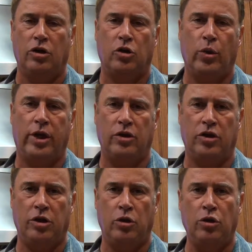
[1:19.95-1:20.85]
so we can
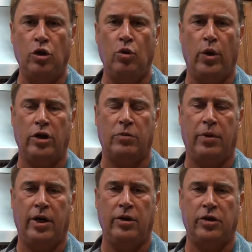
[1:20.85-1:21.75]
send you new
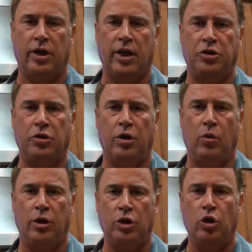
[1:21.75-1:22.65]
recipes and let you know
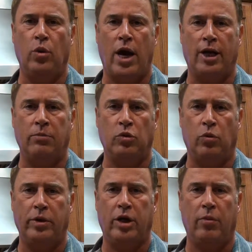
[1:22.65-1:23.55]
when new items
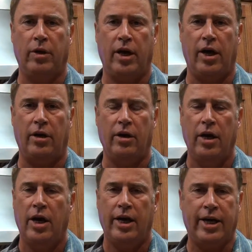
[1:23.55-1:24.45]
will be coming out.
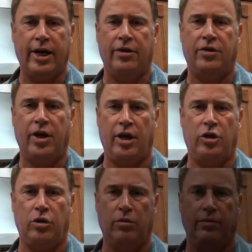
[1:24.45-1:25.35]
Again,
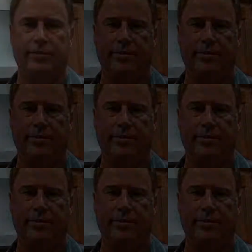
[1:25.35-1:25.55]
thank you.